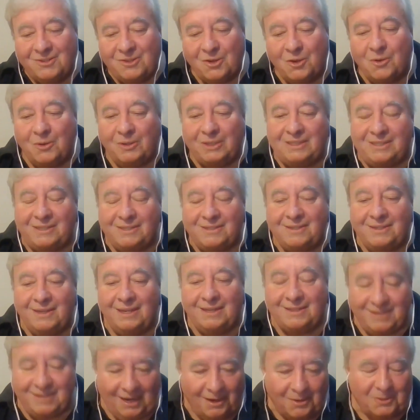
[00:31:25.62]
so
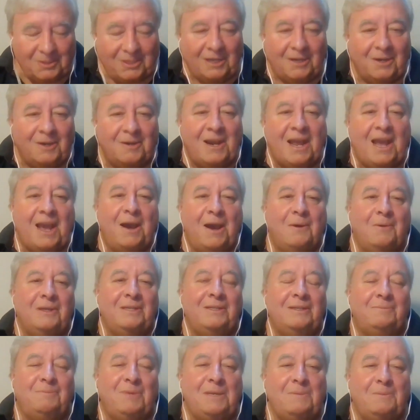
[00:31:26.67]
it's out there now,
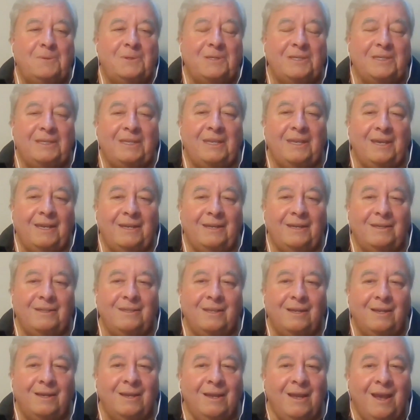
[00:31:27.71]
and people can get it.
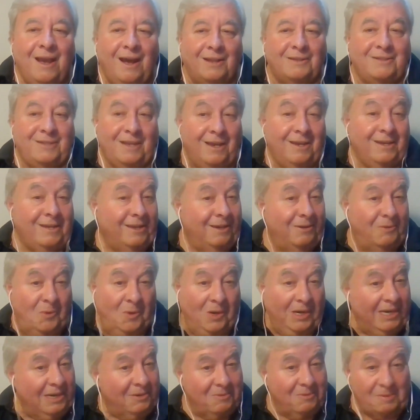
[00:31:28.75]
I'll tell you,
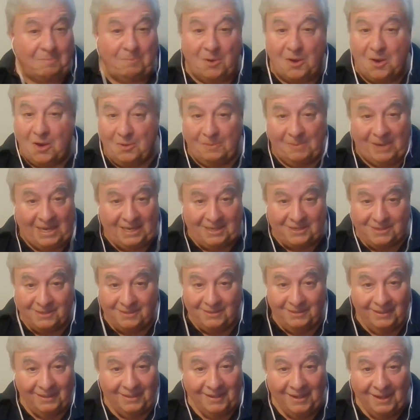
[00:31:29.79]
working with Paul
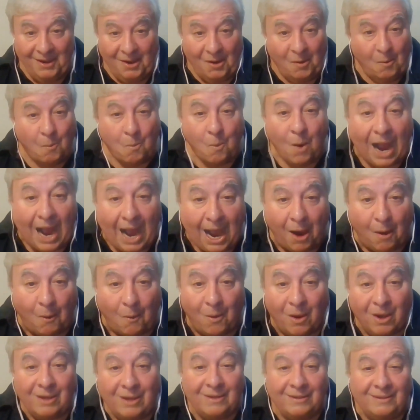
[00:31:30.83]
Mason,
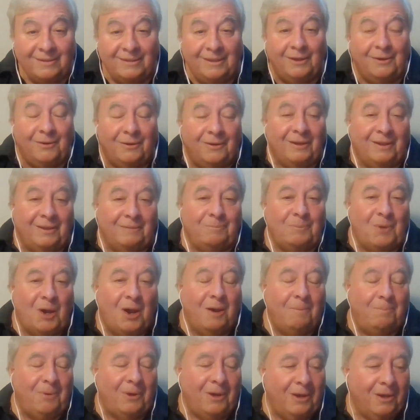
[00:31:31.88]
wow.
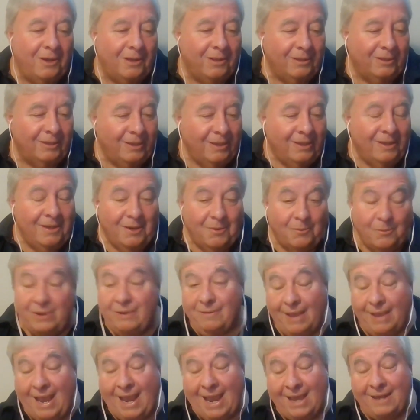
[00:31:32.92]
Paul,
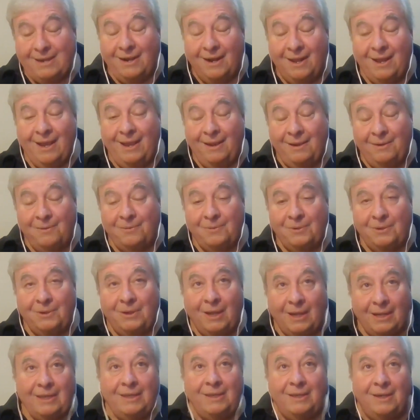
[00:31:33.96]
we Ann and I were
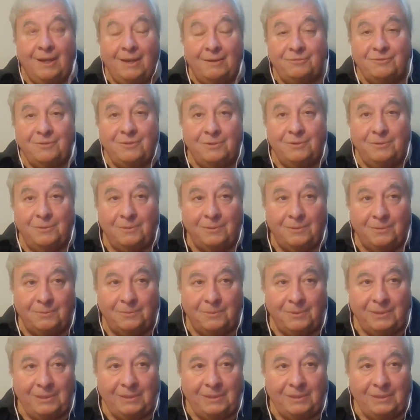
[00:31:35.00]
lucky enough to